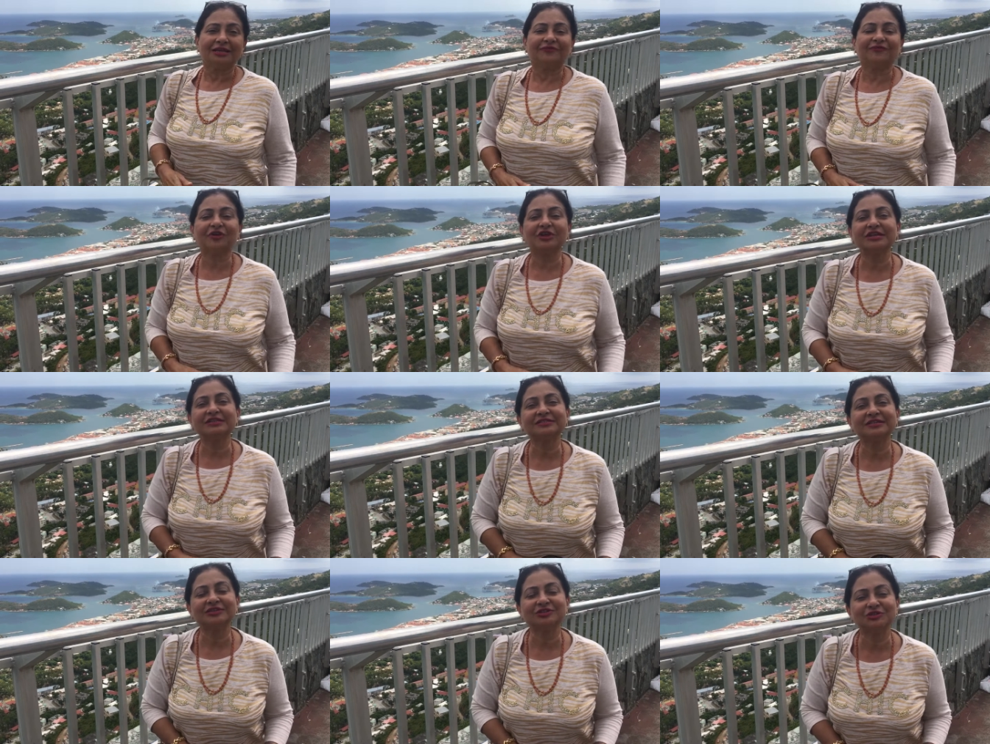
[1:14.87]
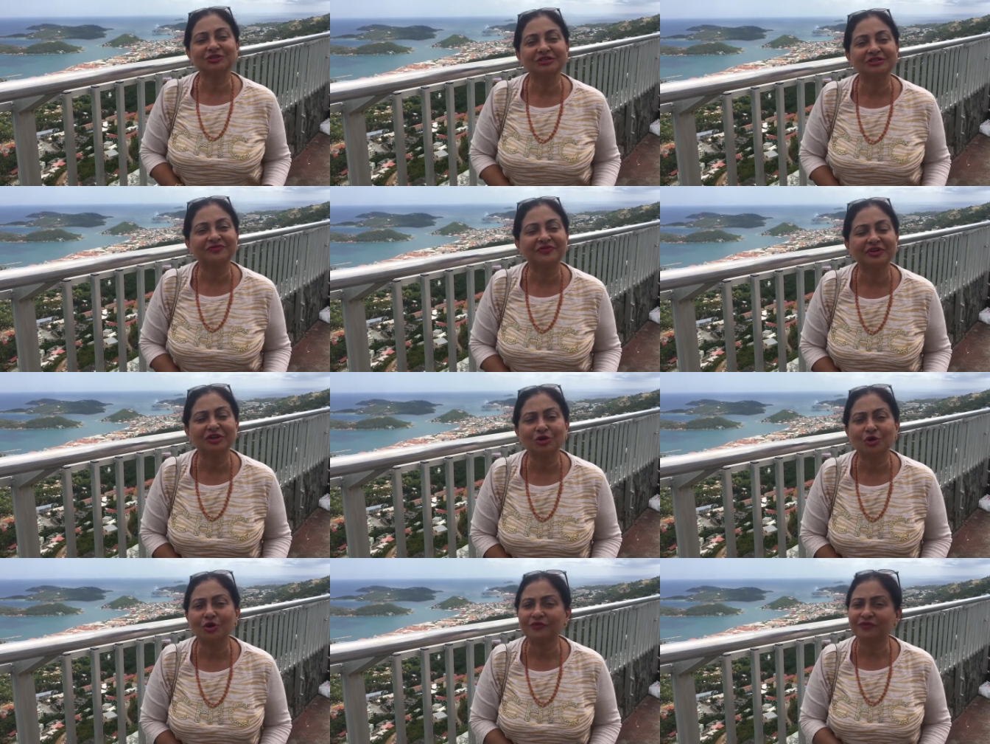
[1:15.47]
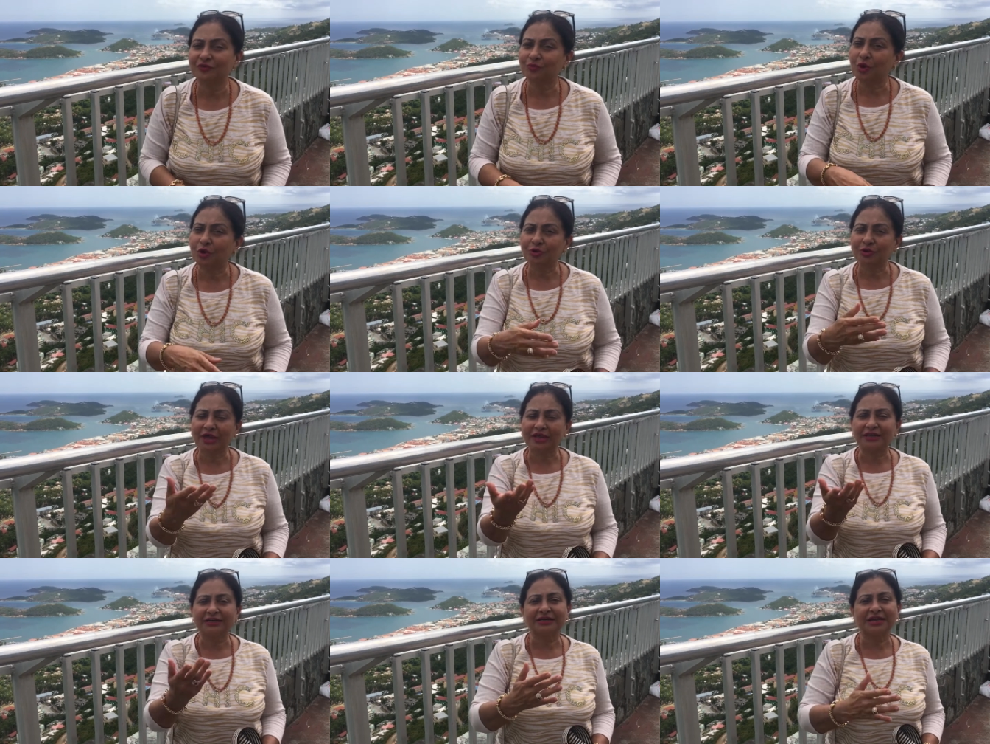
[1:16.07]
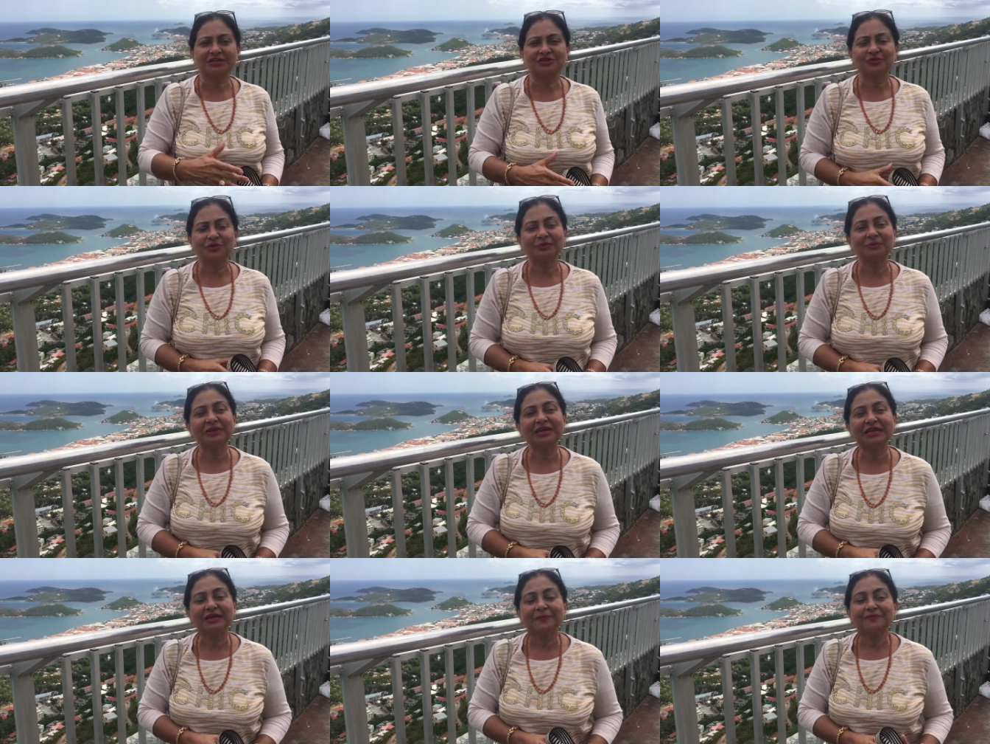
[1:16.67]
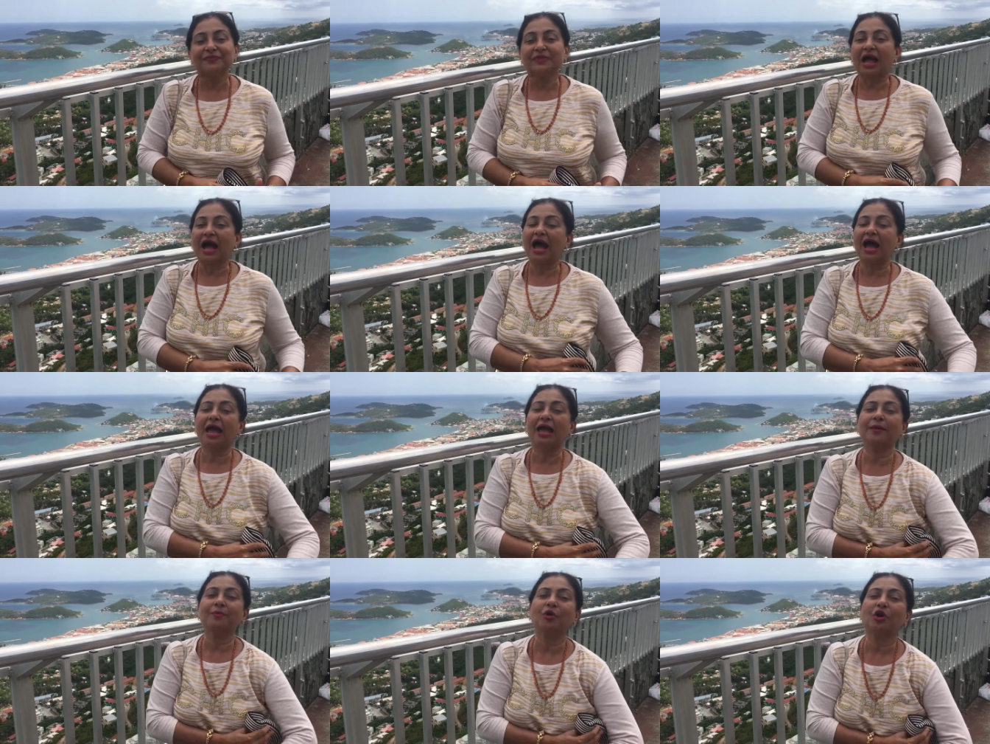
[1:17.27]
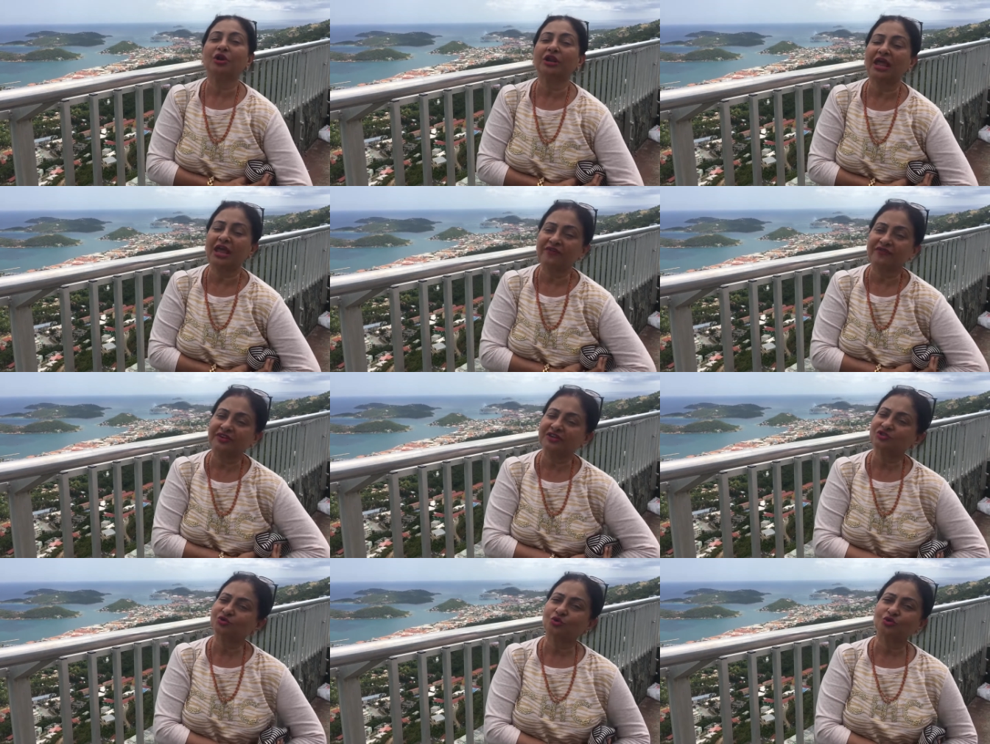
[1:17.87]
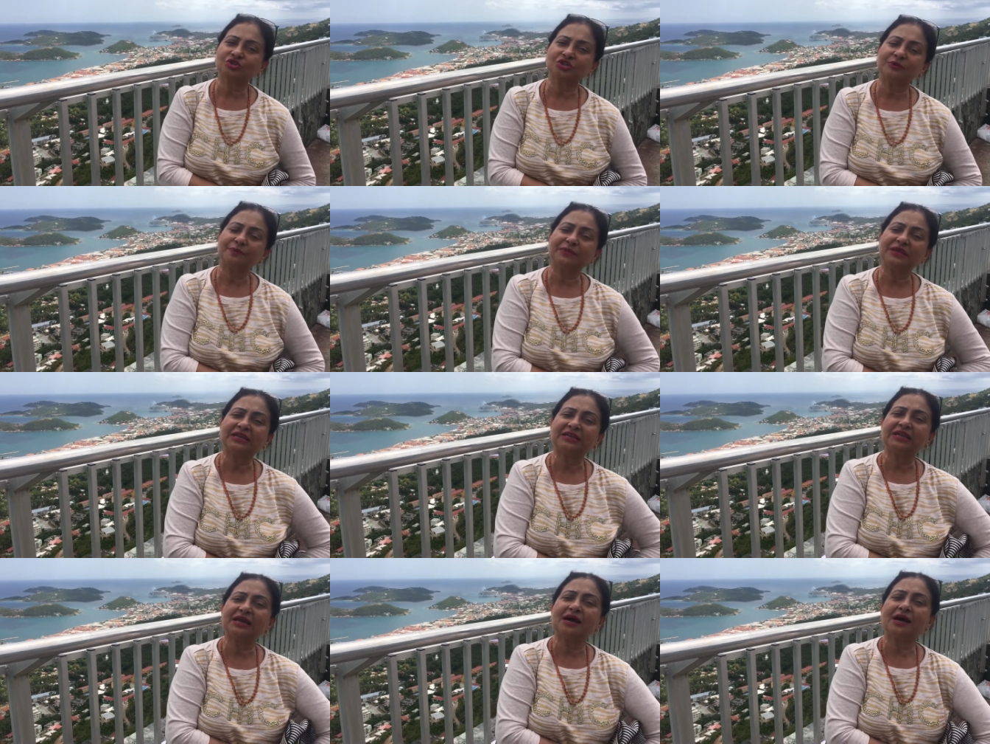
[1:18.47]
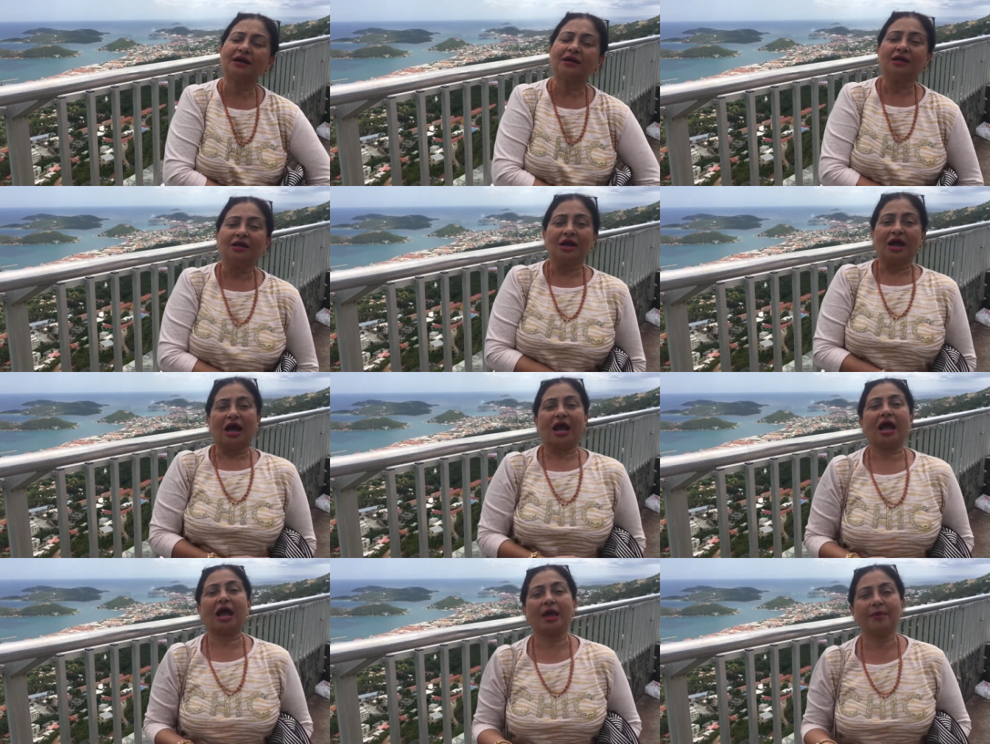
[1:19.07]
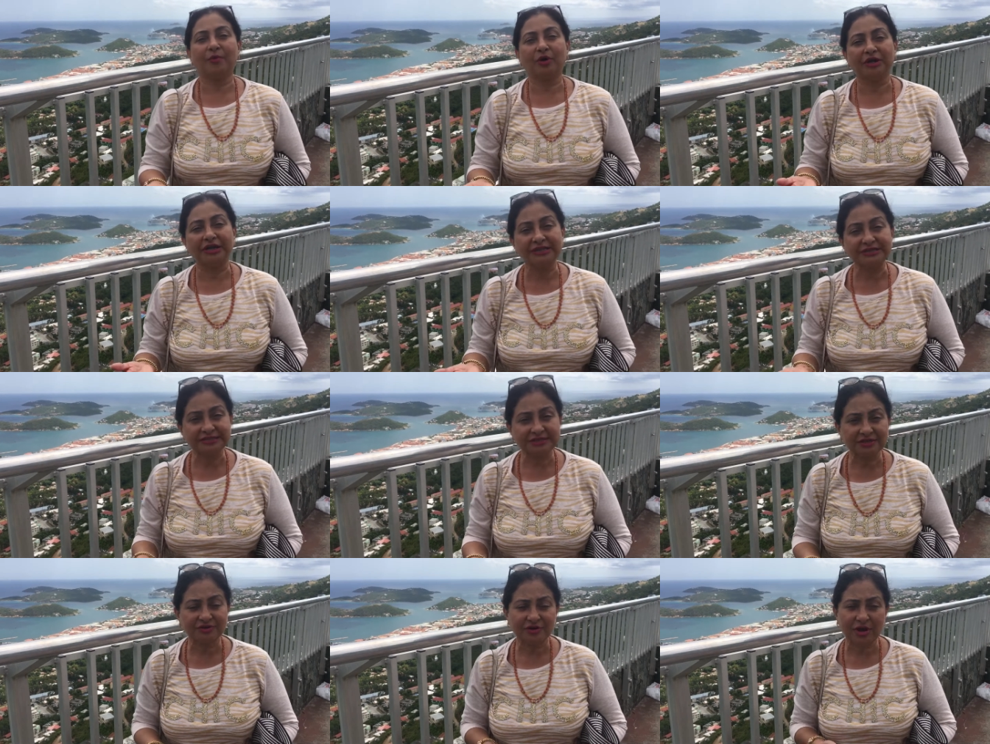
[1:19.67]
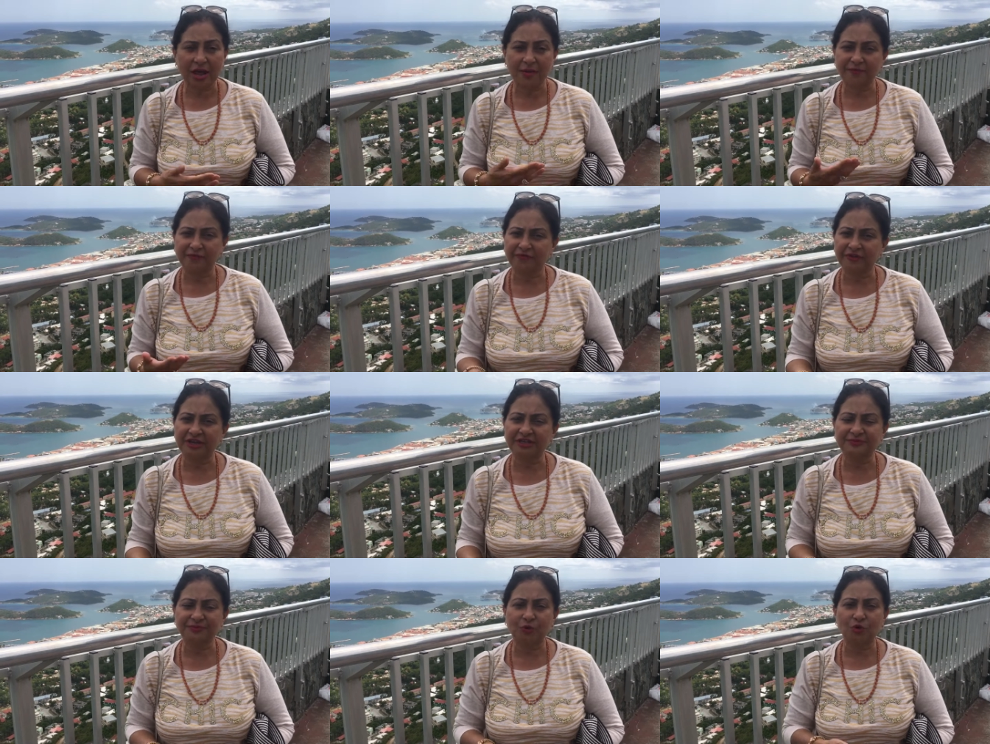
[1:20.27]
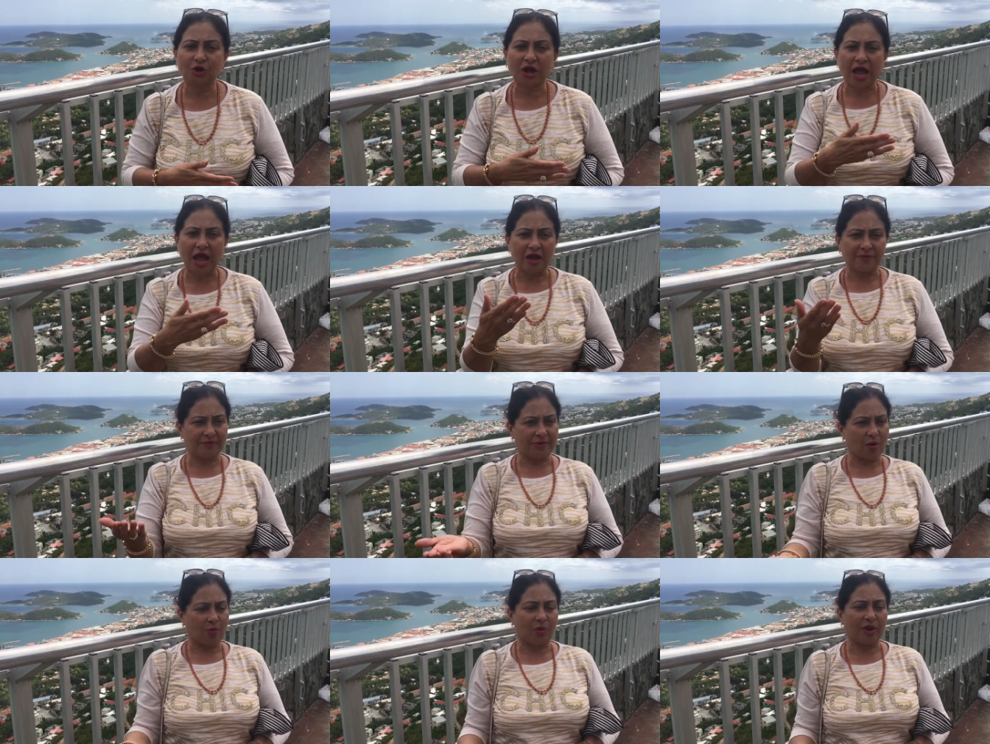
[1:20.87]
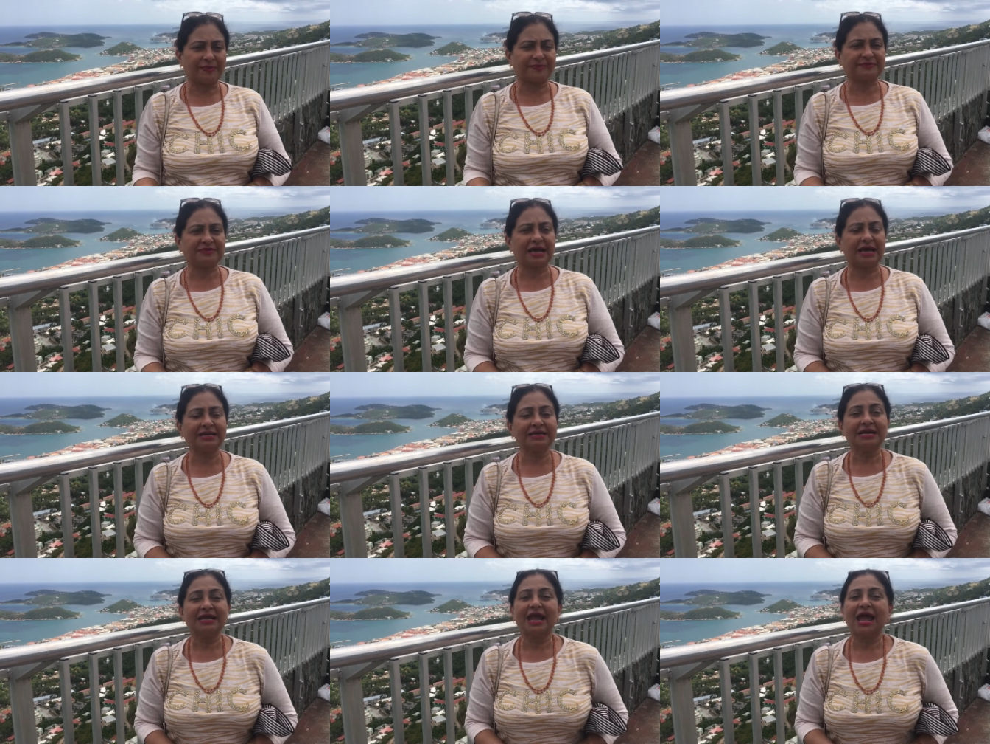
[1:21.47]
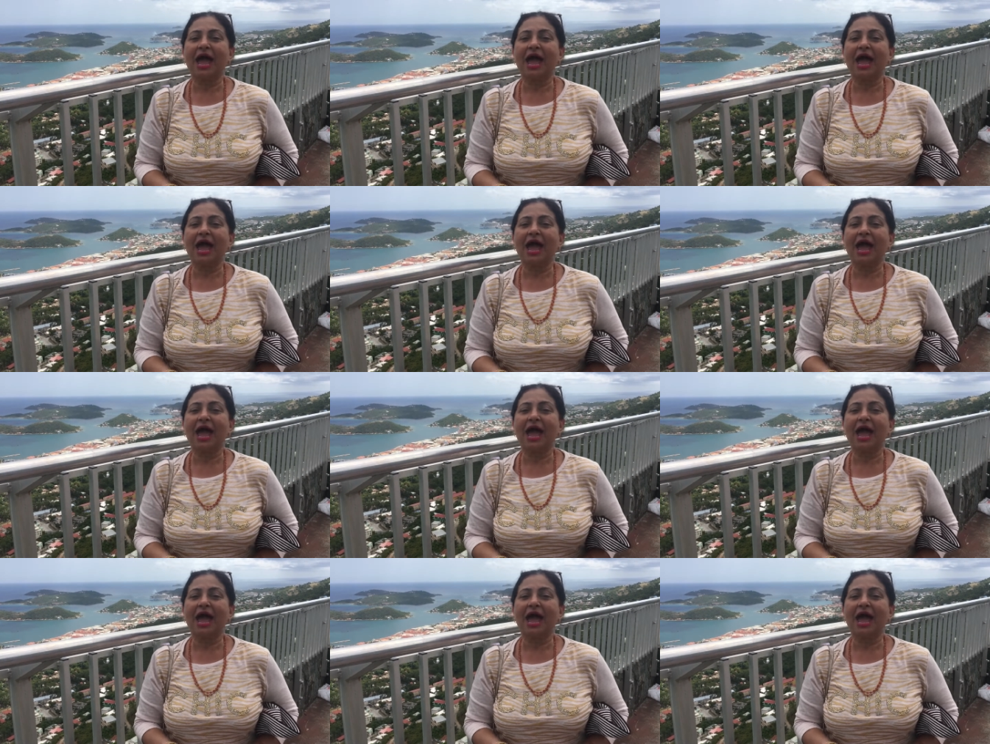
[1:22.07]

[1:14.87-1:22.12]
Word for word: for listening to this video if you want to get in touch with me i am on every social media i am on instagram facebook i have my website